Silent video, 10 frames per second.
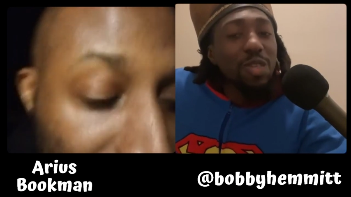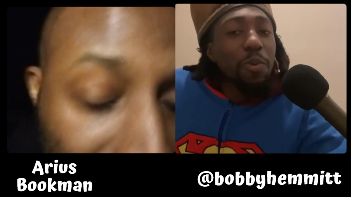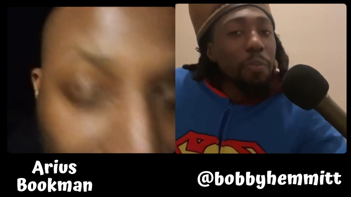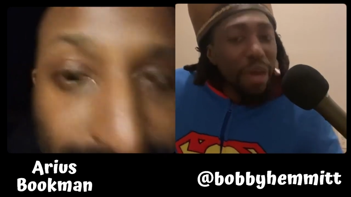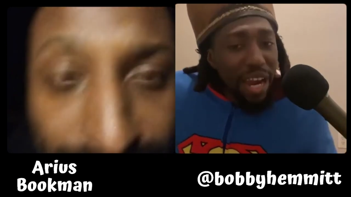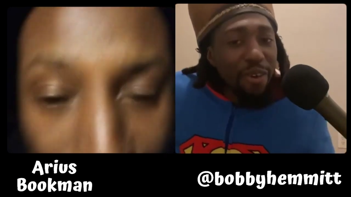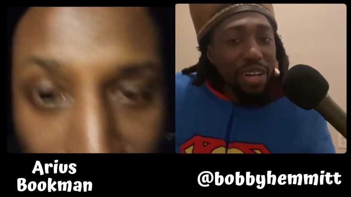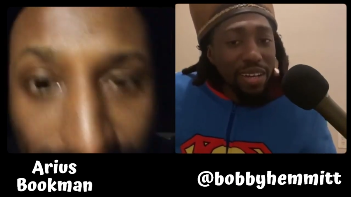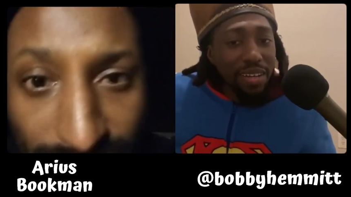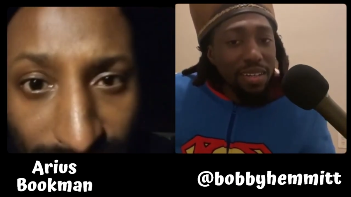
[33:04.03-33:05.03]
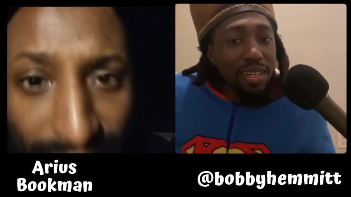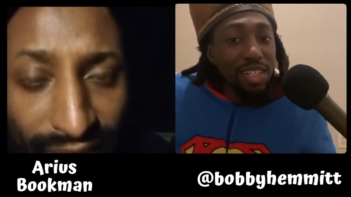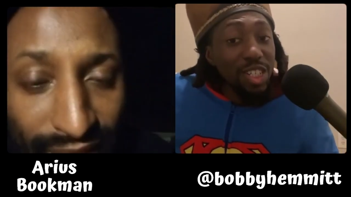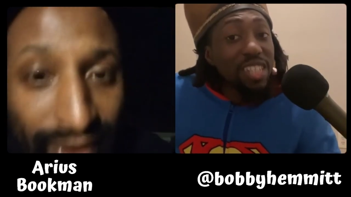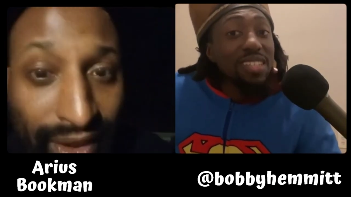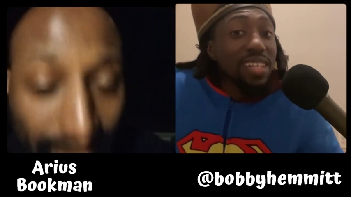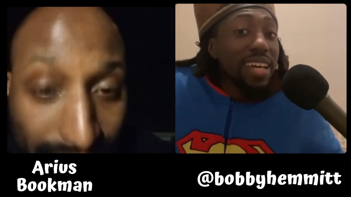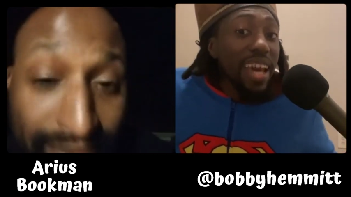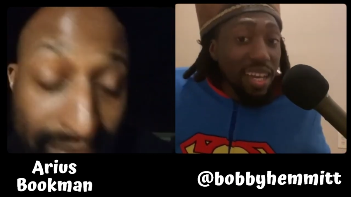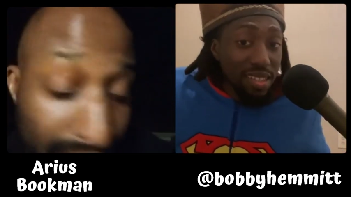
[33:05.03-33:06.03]
Speaker 1: preparing just
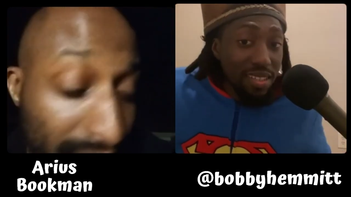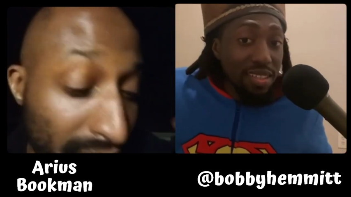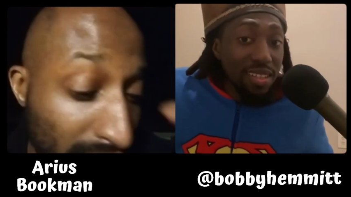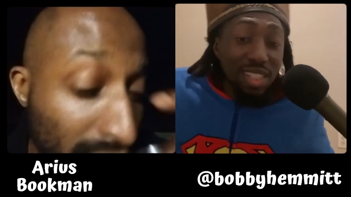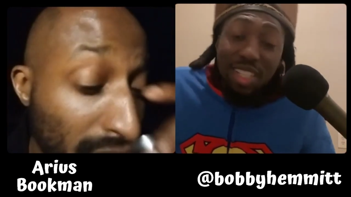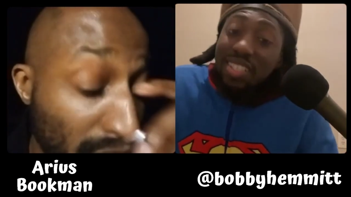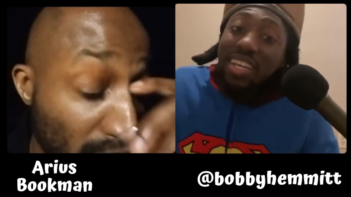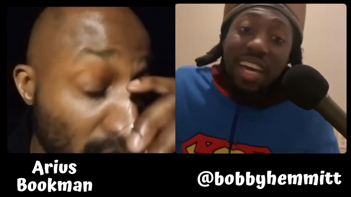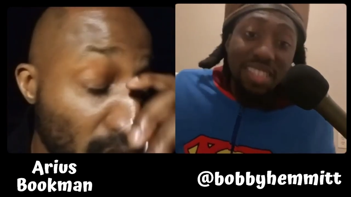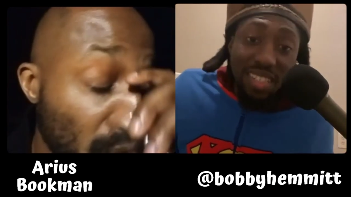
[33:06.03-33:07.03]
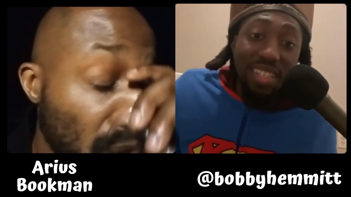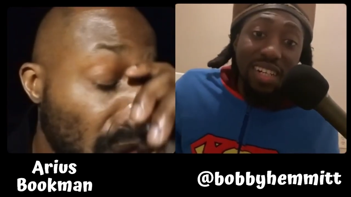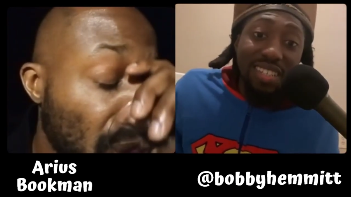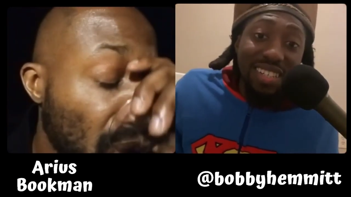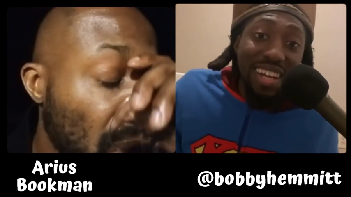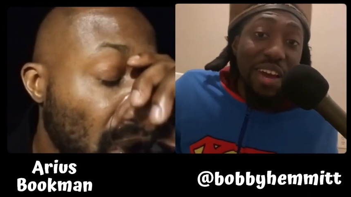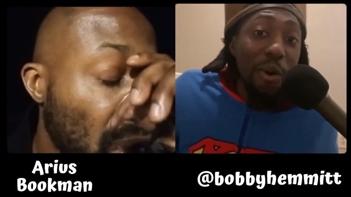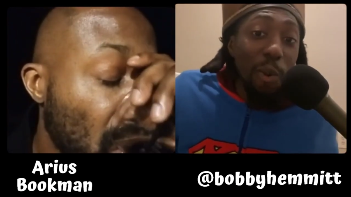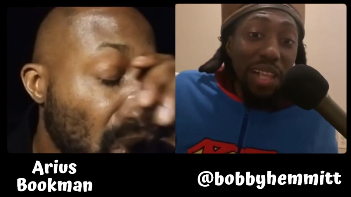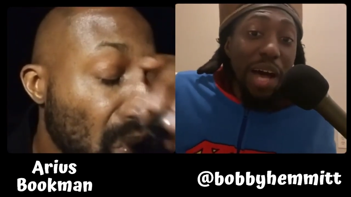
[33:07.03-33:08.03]
in case. Just in case
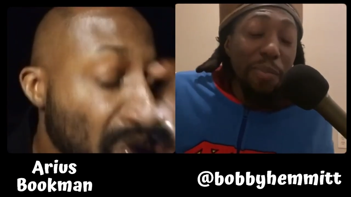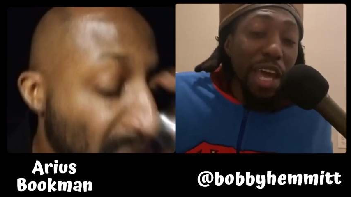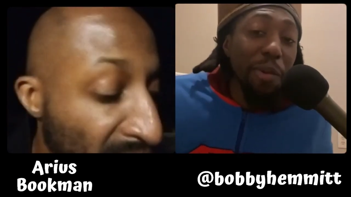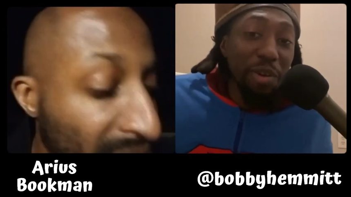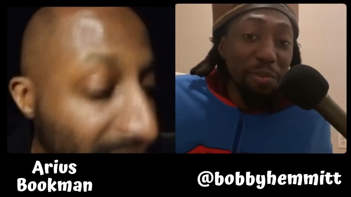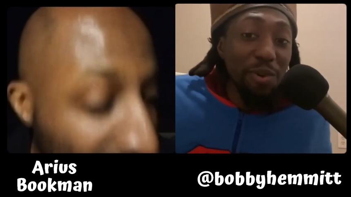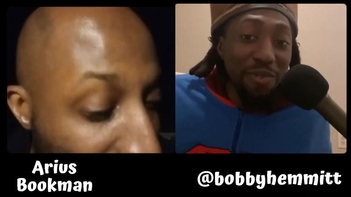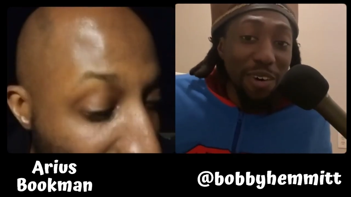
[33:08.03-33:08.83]
uh-huh. will I be able to move